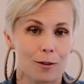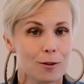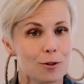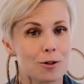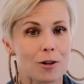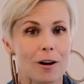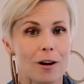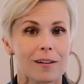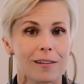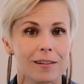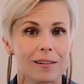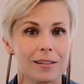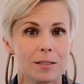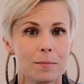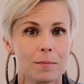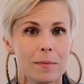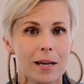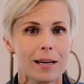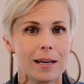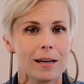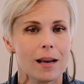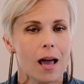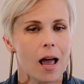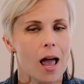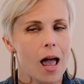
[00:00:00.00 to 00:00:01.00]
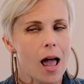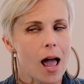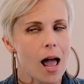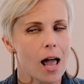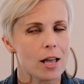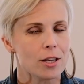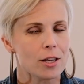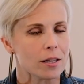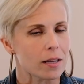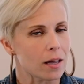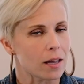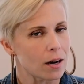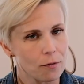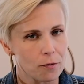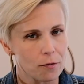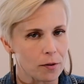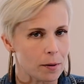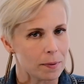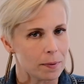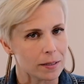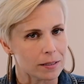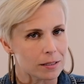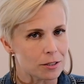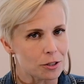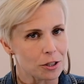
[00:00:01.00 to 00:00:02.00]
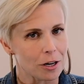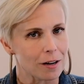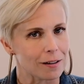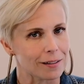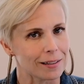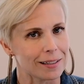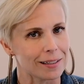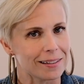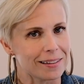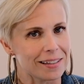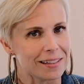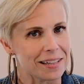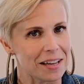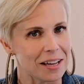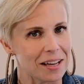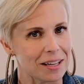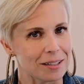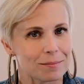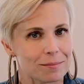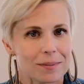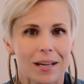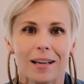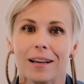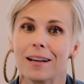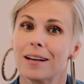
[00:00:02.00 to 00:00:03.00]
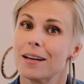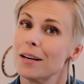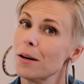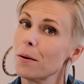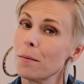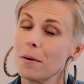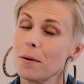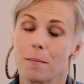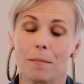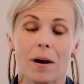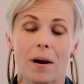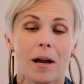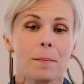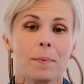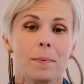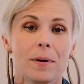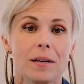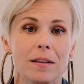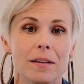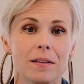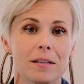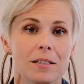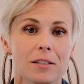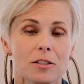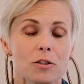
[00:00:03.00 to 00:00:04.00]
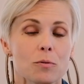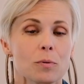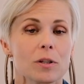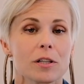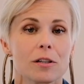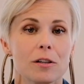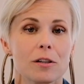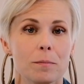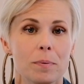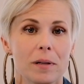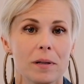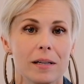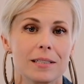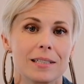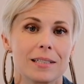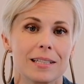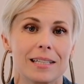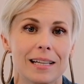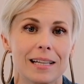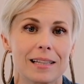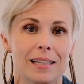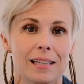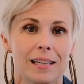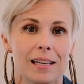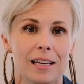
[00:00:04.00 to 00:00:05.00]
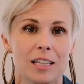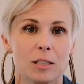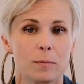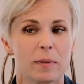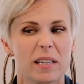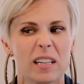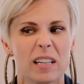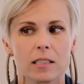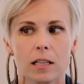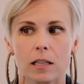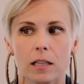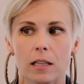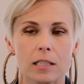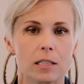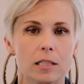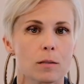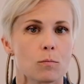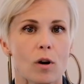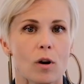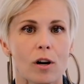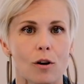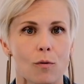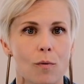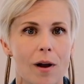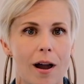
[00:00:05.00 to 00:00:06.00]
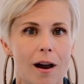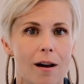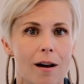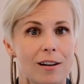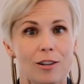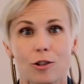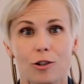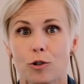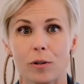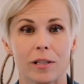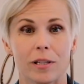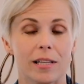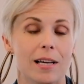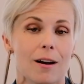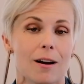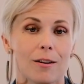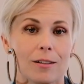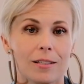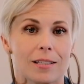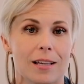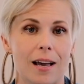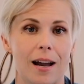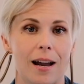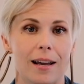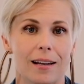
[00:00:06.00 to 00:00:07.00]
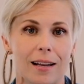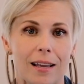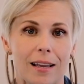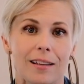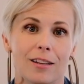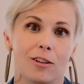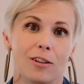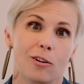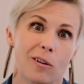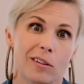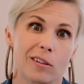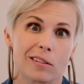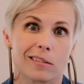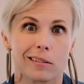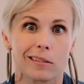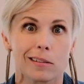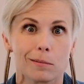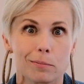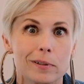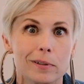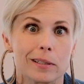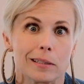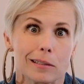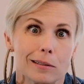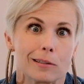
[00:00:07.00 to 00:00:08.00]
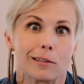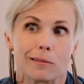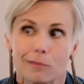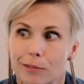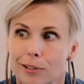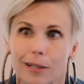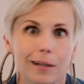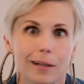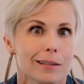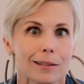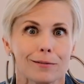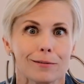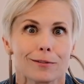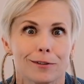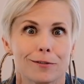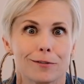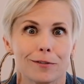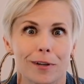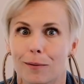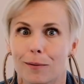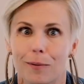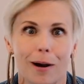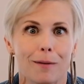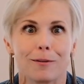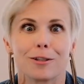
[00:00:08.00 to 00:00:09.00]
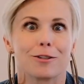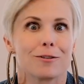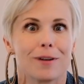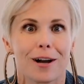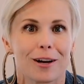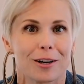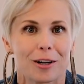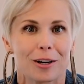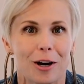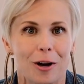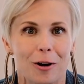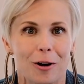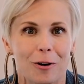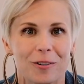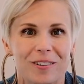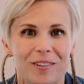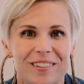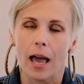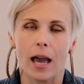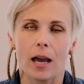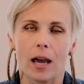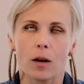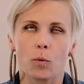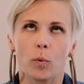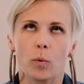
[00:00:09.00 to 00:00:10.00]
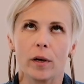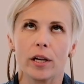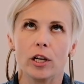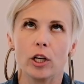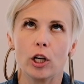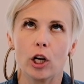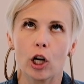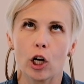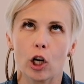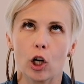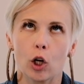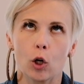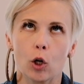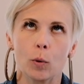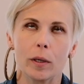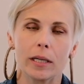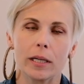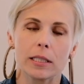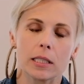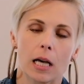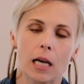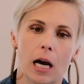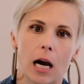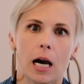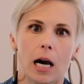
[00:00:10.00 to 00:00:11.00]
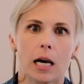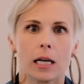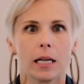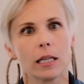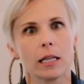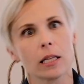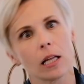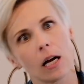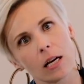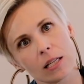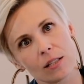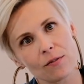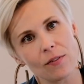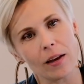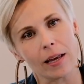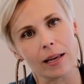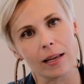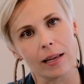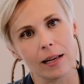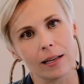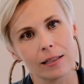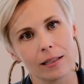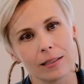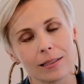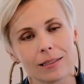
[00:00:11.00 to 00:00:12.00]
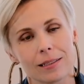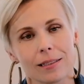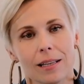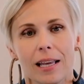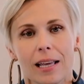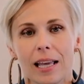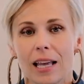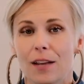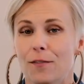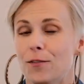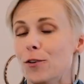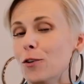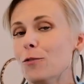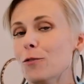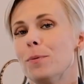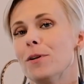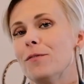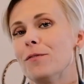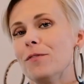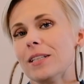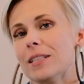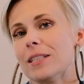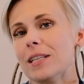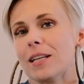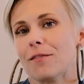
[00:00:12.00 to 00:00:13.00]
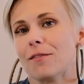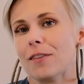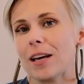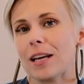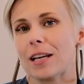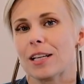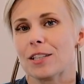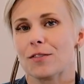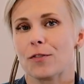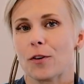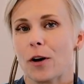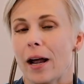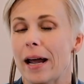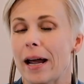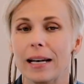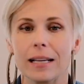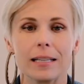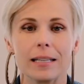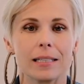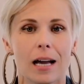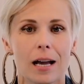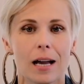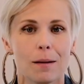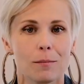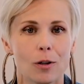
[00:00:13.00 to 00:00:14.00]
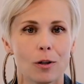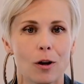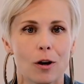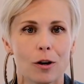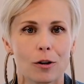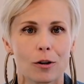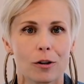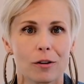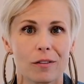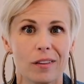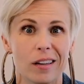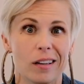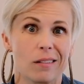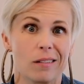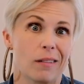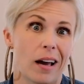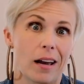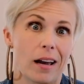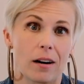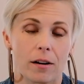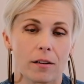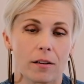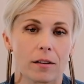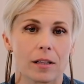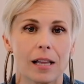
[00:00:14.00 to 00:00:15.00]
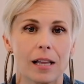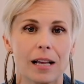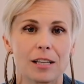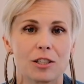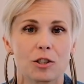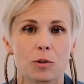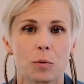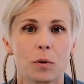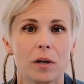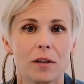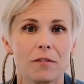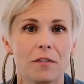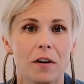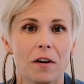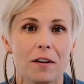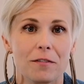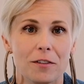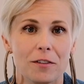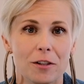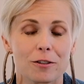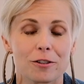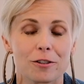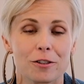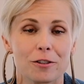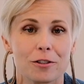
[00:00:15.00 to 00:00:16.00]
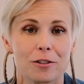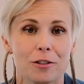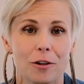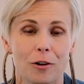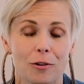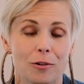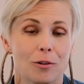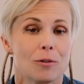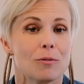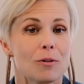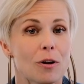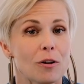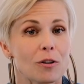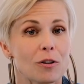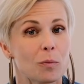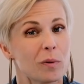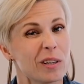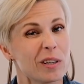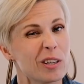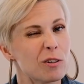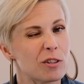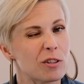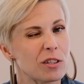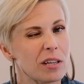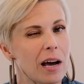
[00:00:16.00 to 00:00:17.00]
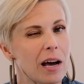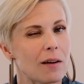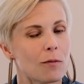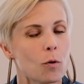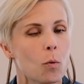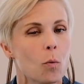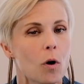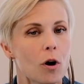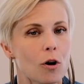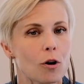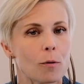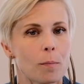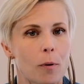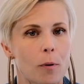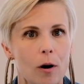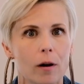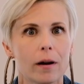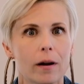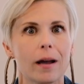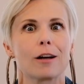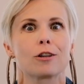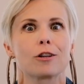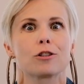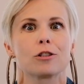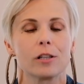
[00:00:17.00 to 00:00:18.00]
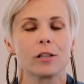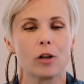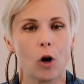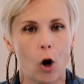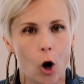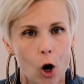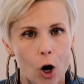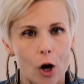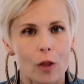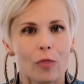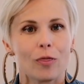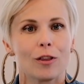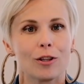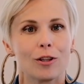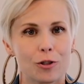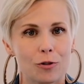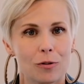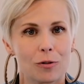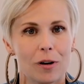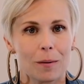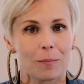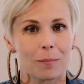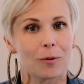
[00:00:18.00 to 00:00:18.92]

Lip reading: chocolate is made, and you get a free piece of chocolate at the end. In my opinion, this is a really good place to take the kids because it lets them run around, enjoy the outside, and then you also get a piece of chocolate for free. Why would you not go? And we know it's hot in Las Vegas. If you've been visiting Vegas for any time longer than, I don't know, the last 25 years or so, you know that we used to have a water park actually on the Strip